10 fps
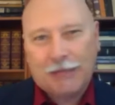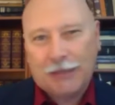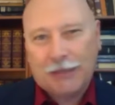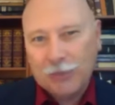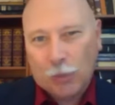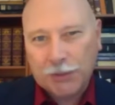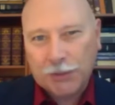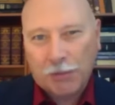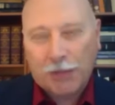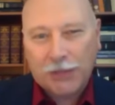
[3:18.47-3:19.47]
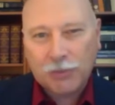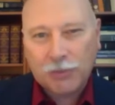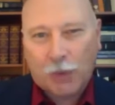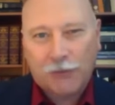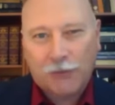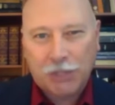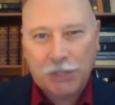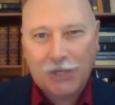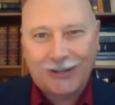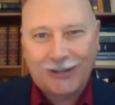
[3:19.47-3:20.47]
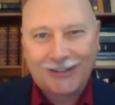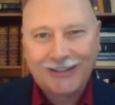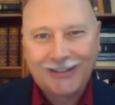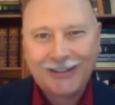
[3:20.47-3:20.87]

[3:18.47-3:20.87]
at least once a month. That's 12 times a year.